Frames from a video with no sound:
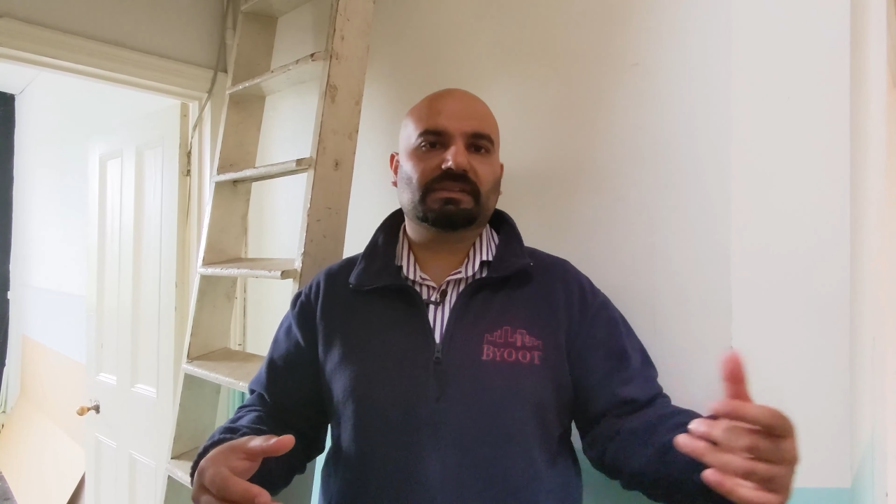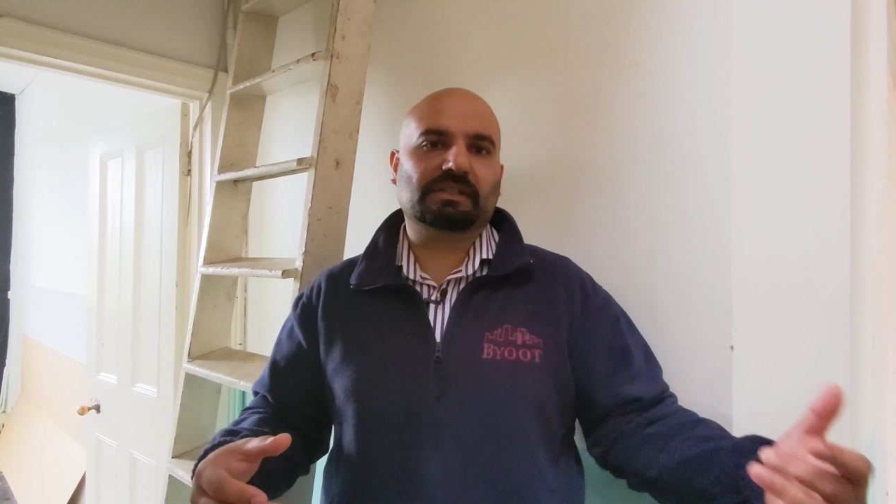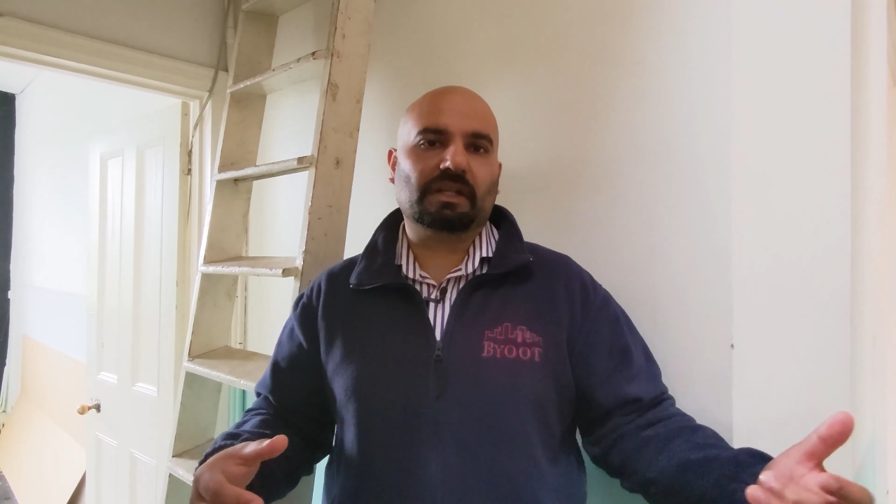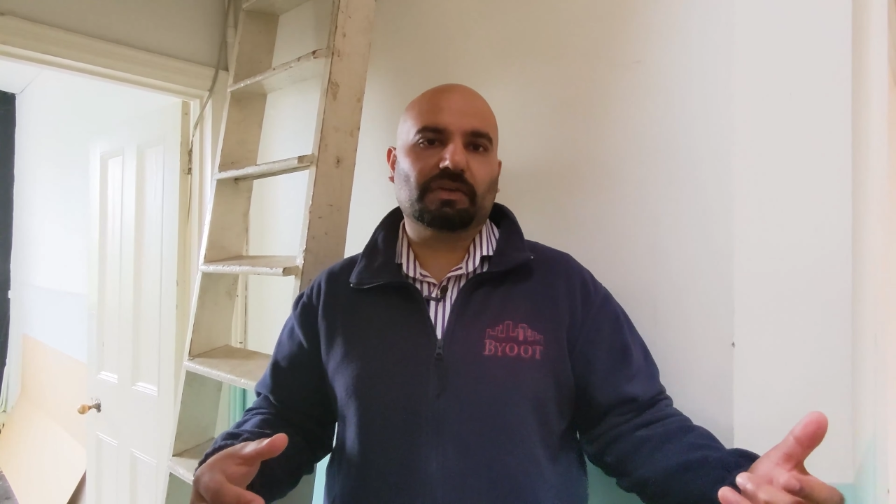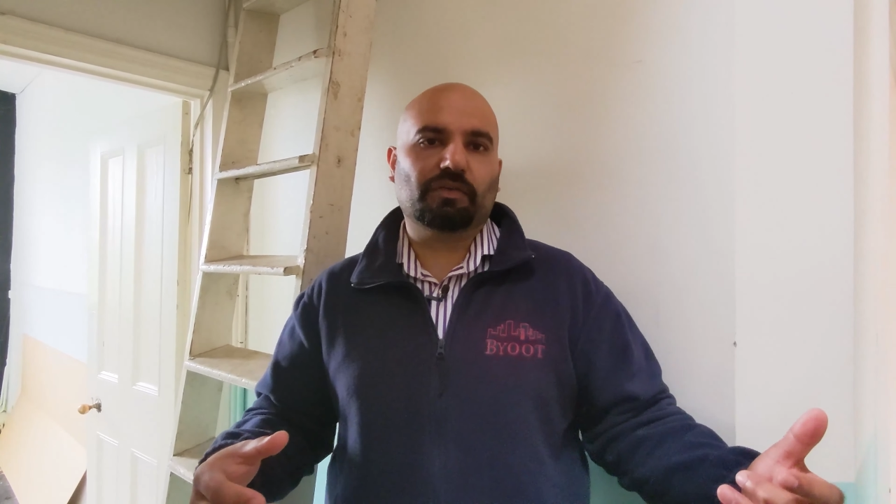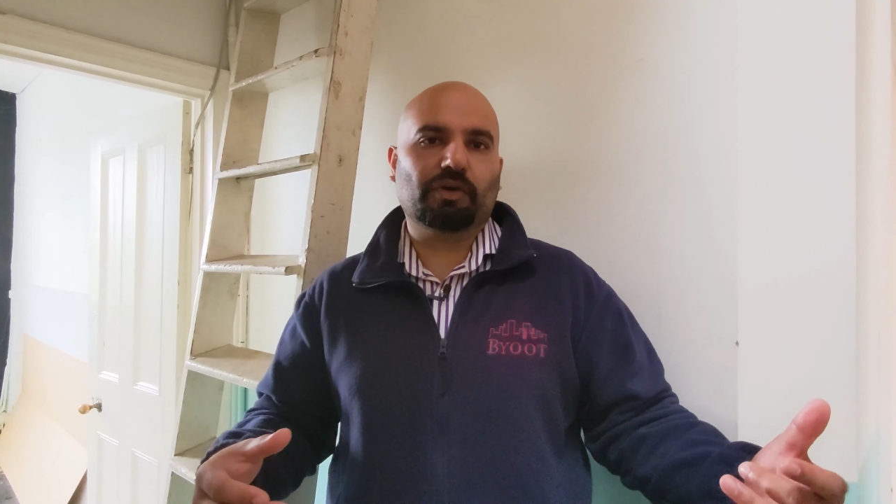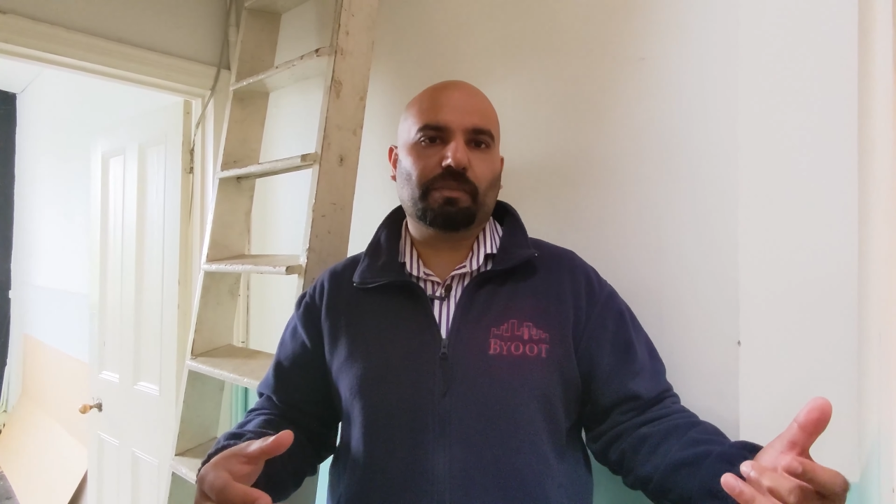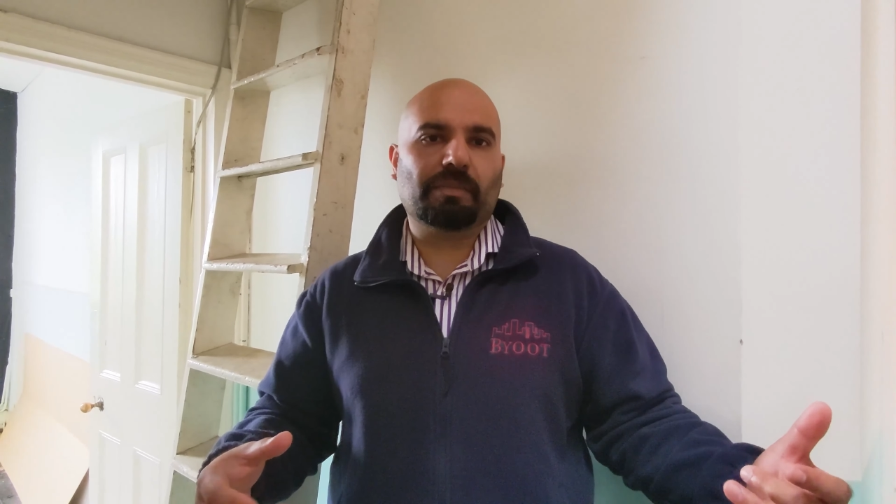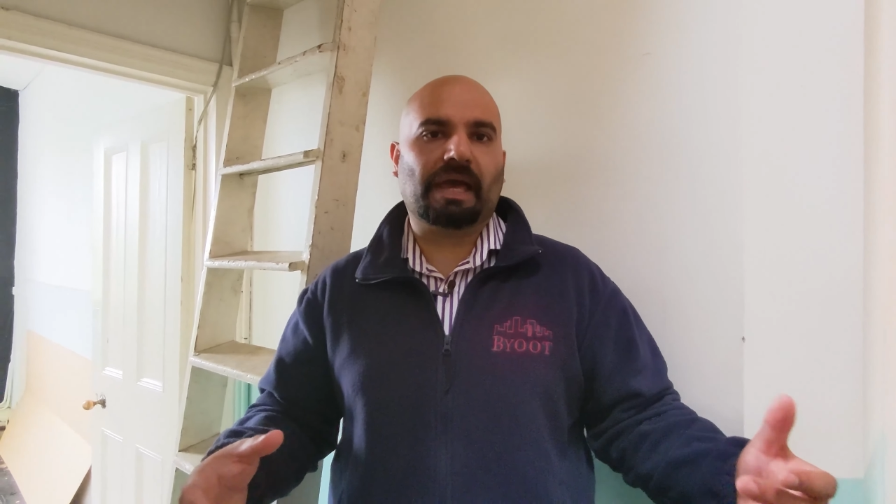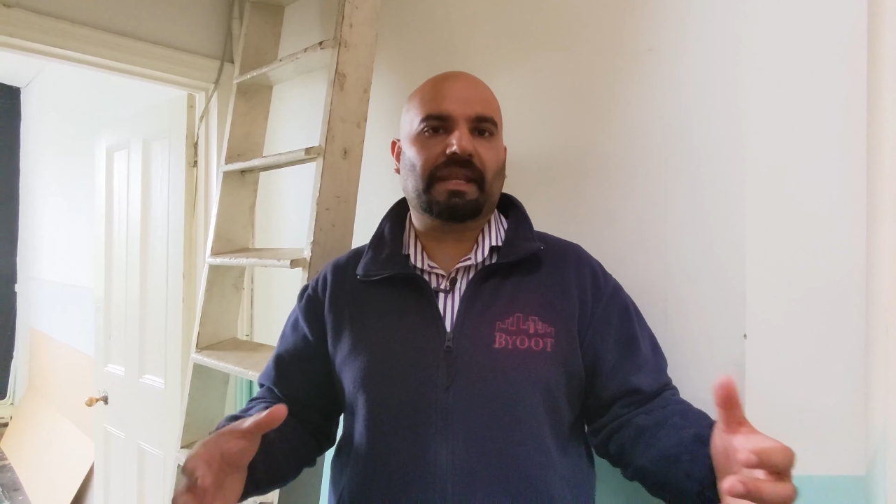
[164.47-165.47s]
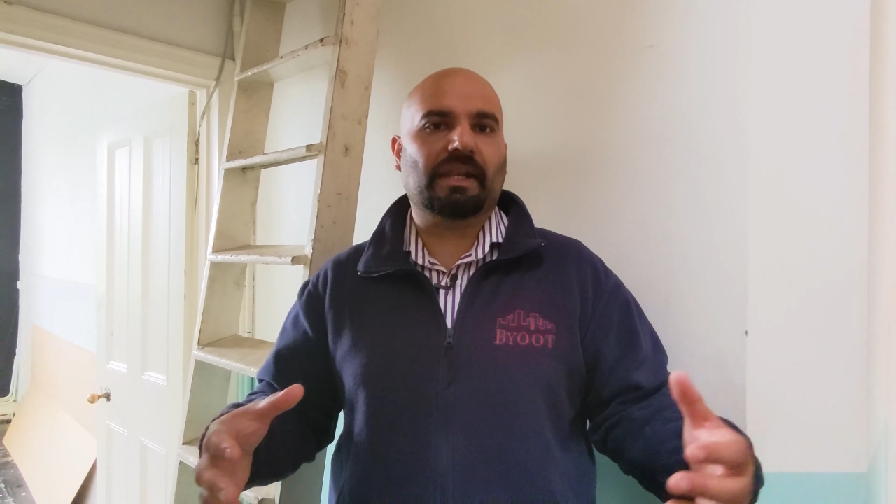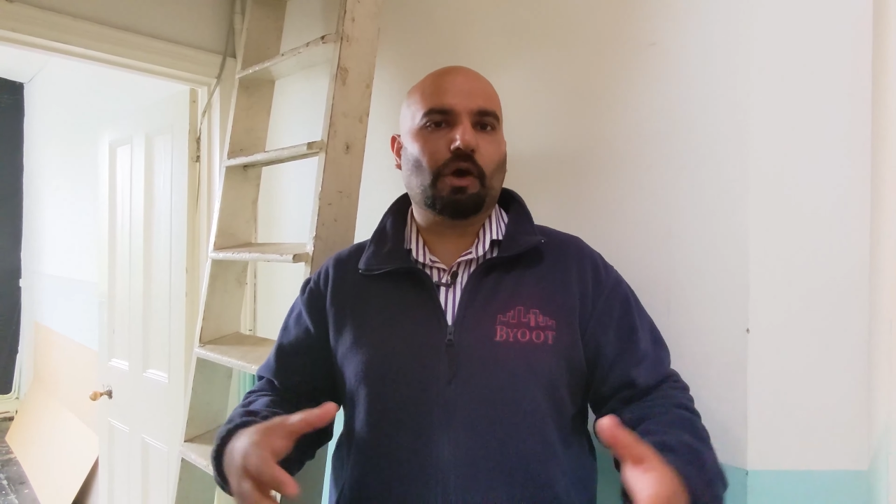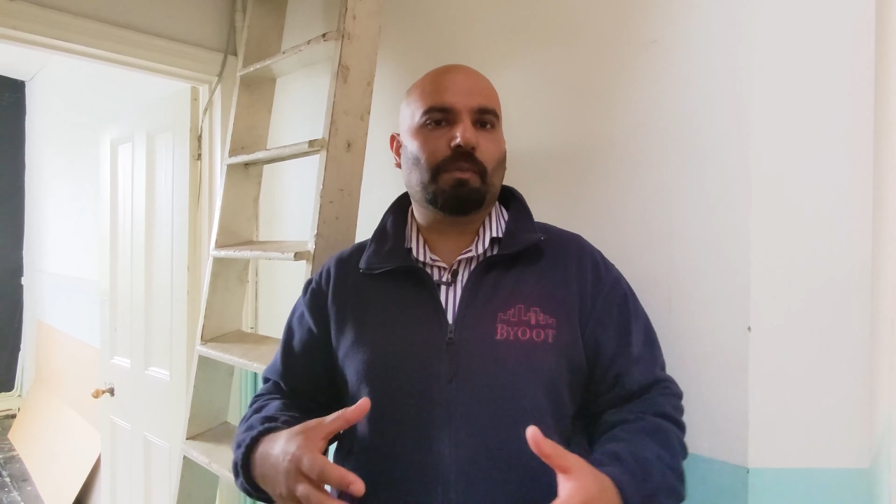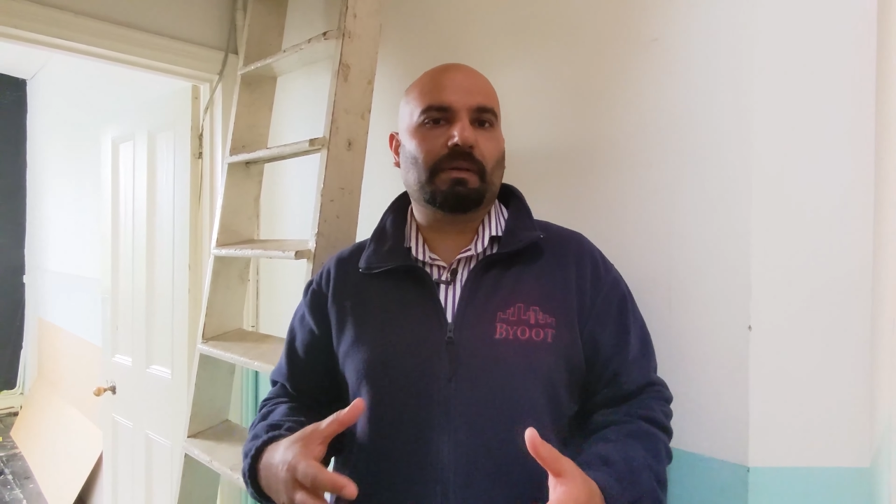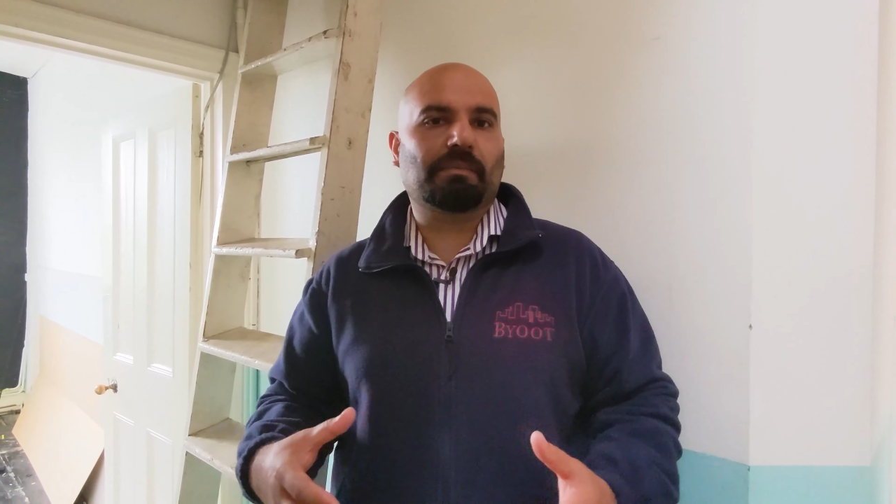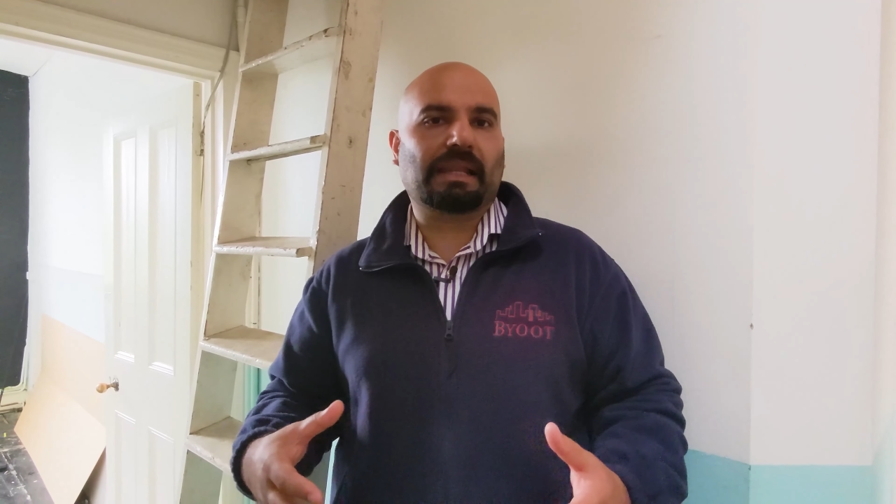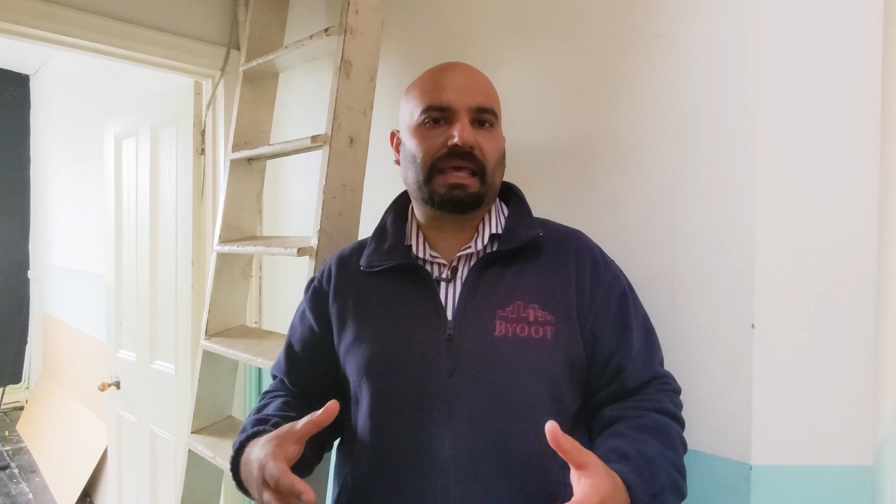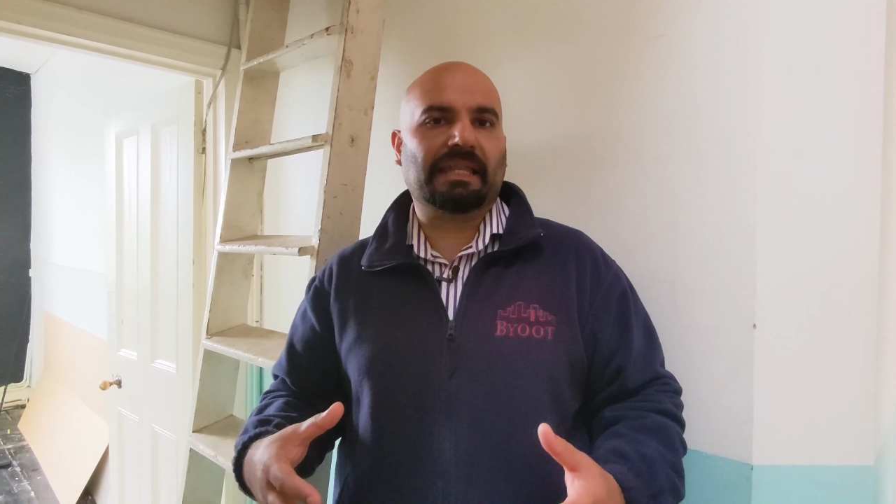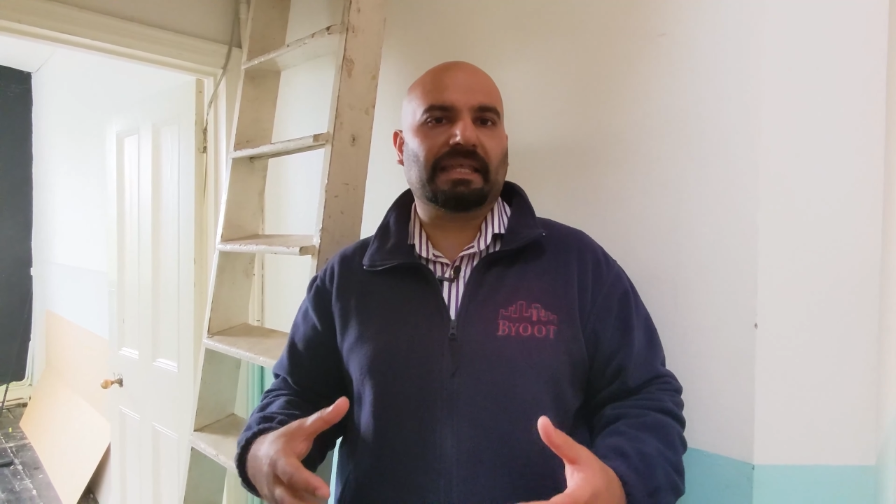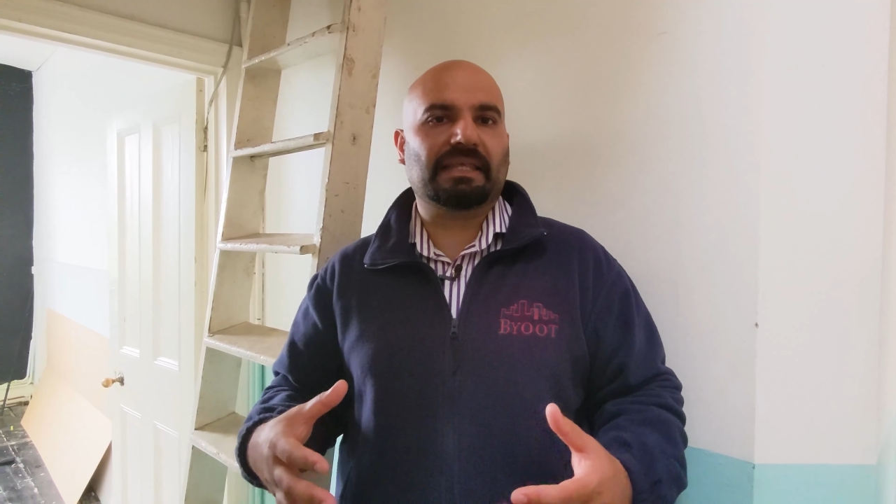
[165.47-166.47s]
study room and an open
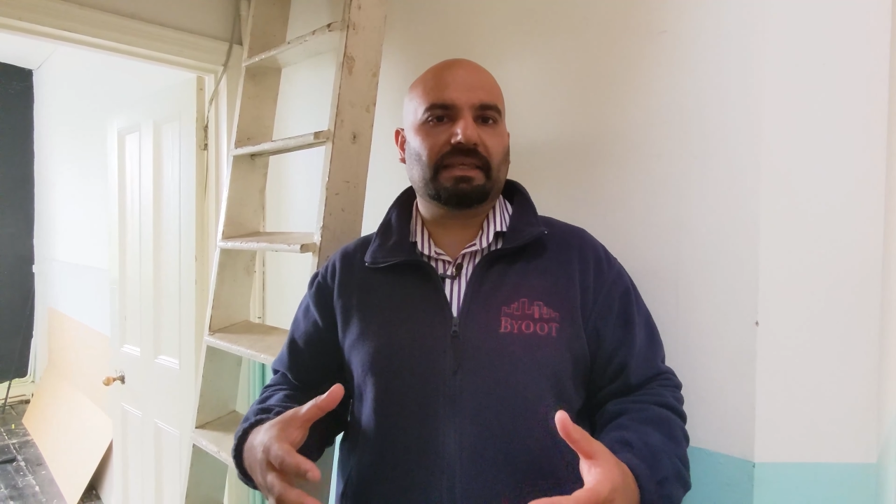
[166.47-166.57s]
plan